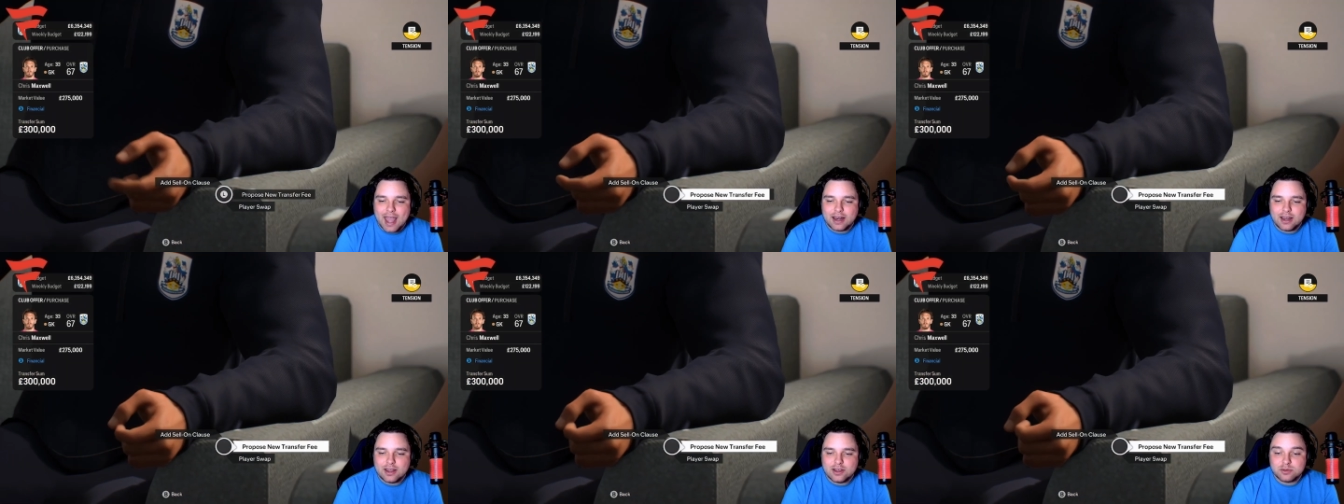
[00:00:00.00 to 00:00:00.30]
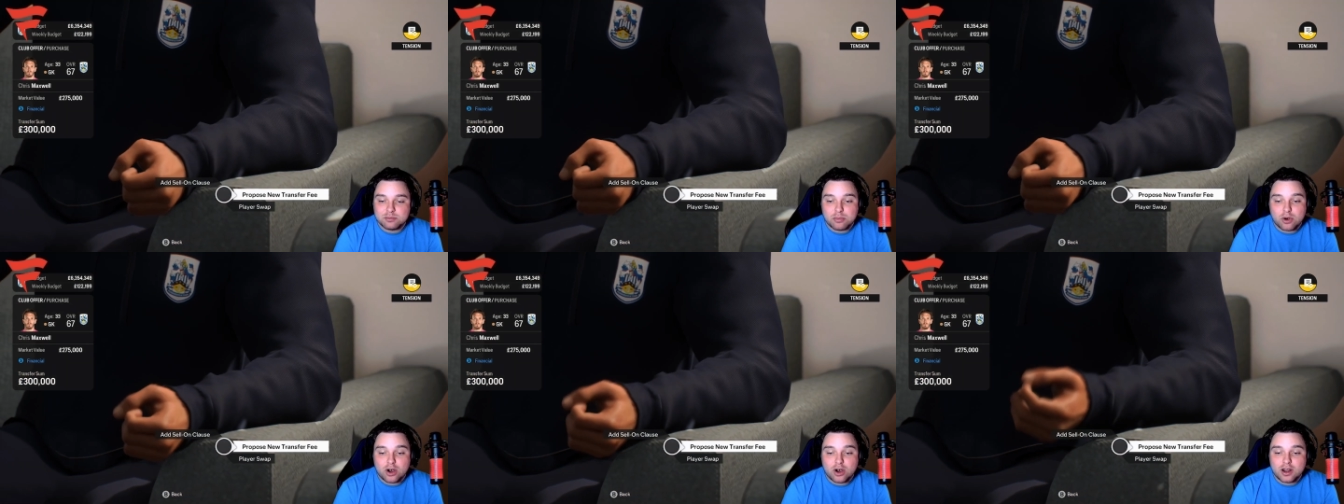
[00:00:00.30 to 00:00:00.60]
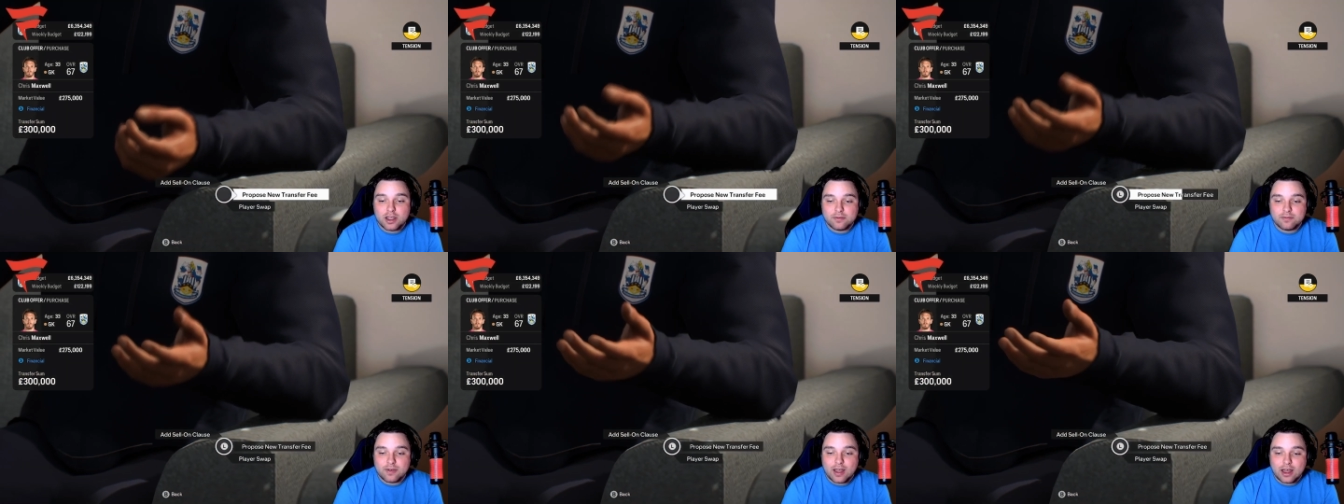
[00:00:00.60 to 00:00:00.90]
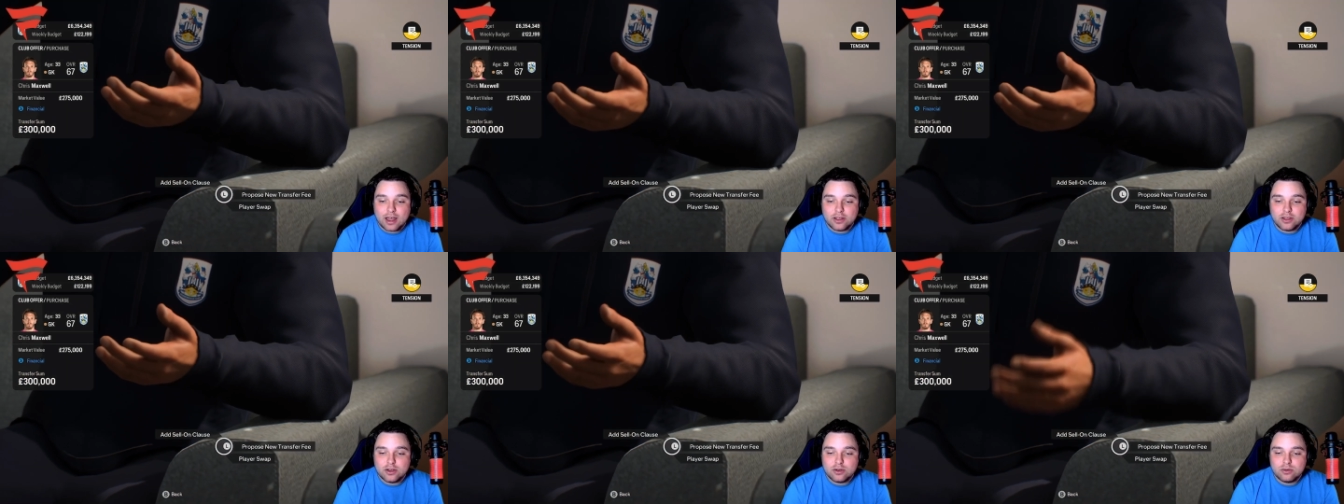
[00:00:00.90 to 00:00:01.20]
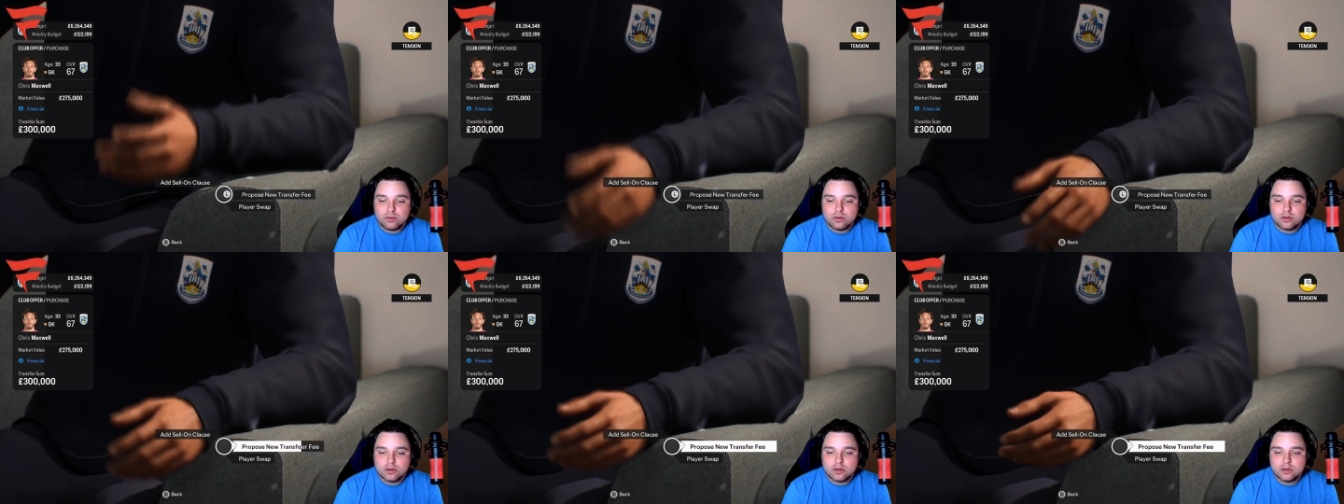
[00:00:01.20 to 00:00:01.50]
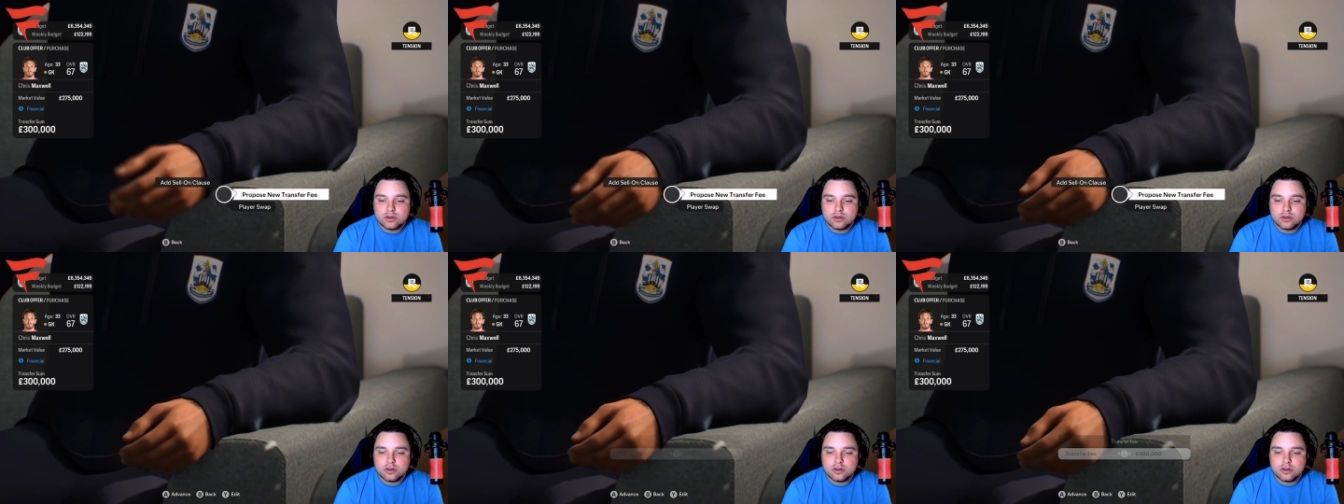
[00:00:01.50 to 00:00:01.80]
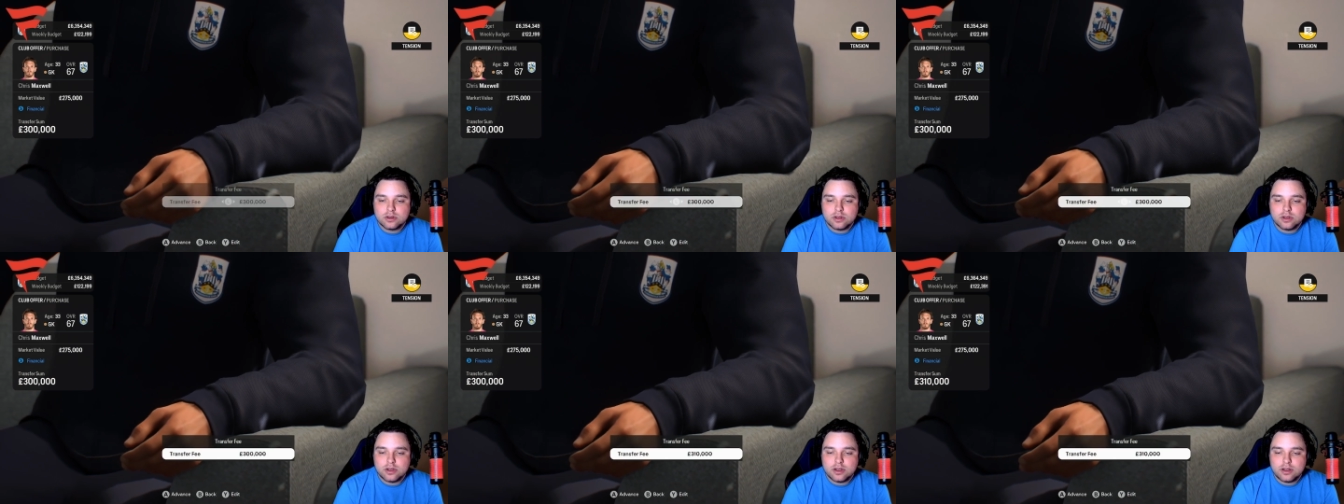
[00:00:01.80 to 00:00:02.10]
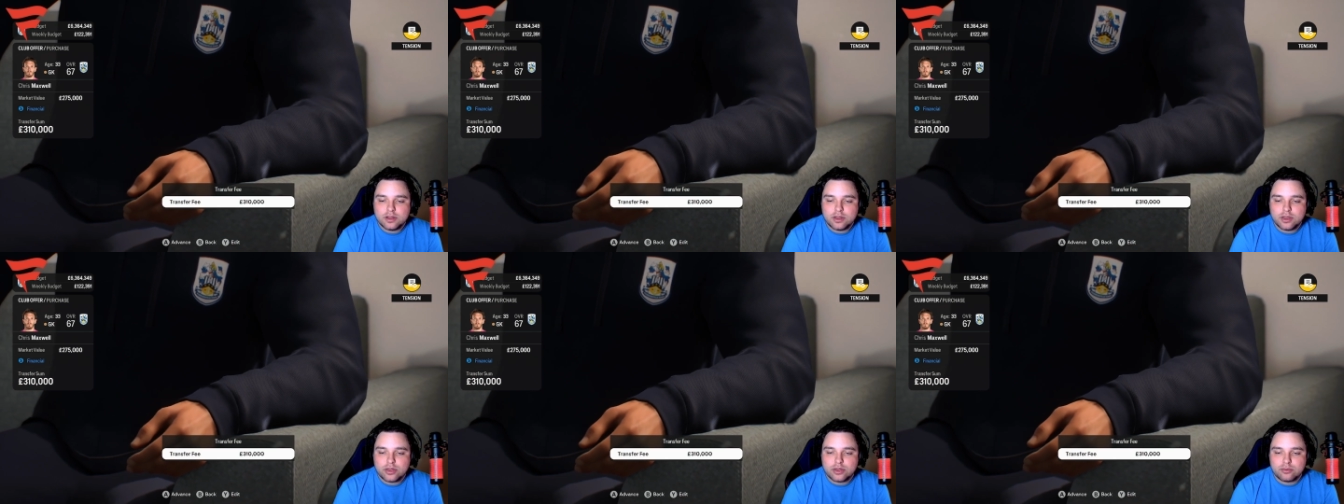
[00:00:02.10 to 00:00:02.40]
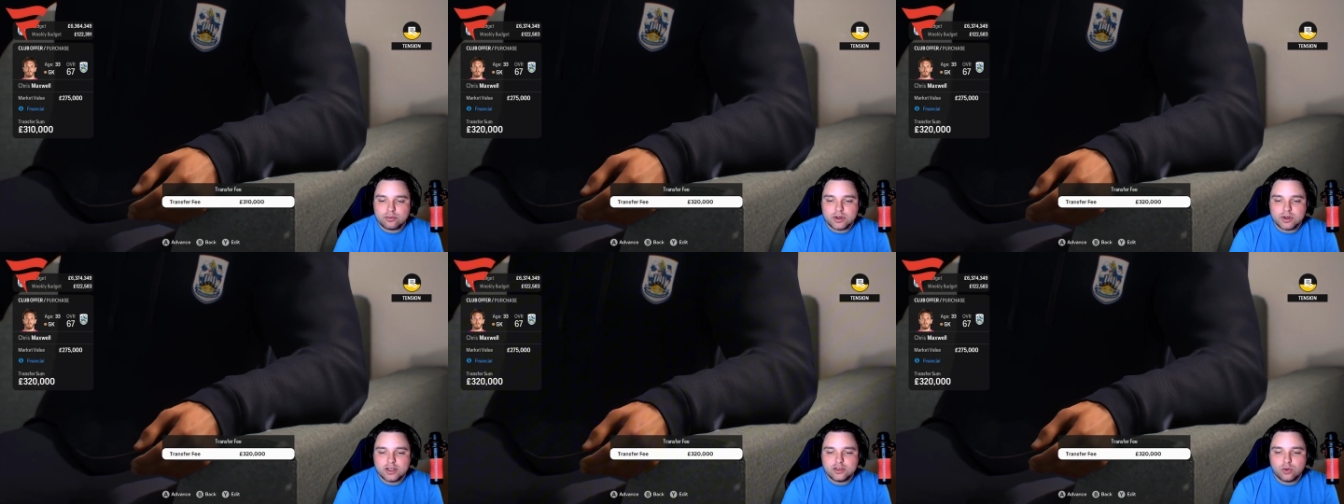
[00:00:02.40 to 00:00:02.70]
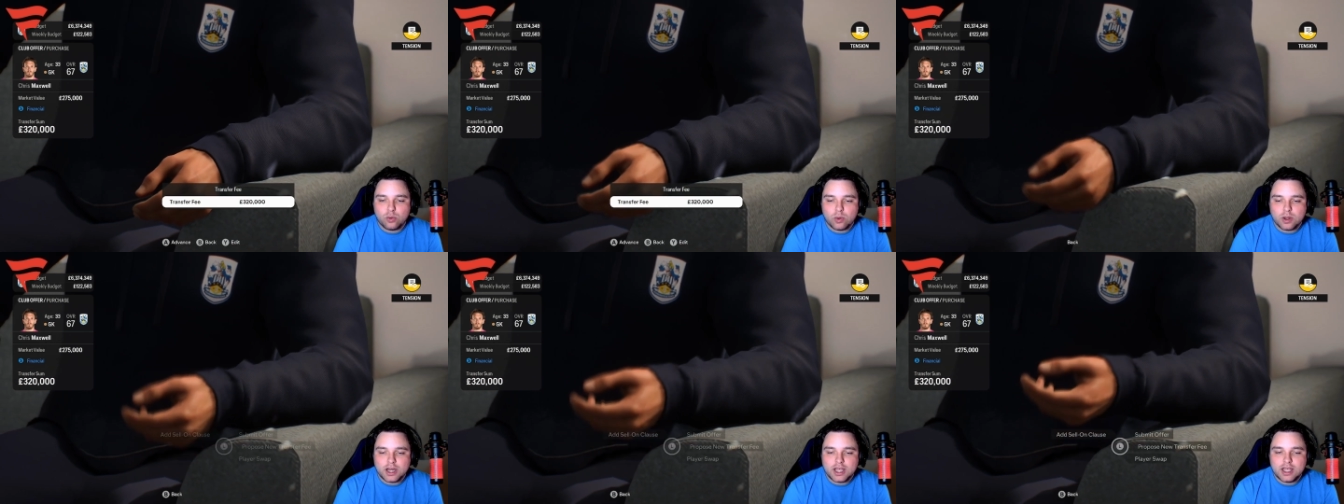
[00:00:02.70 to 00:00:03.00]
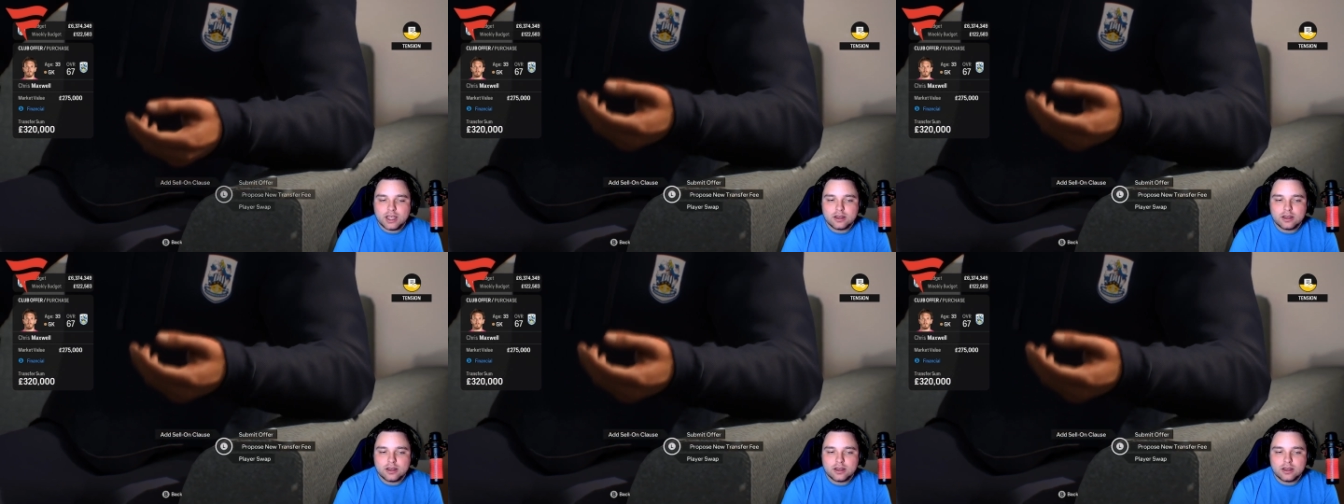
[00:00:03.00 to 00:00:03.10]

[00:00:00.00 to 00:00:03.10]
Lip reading: his market value. 320.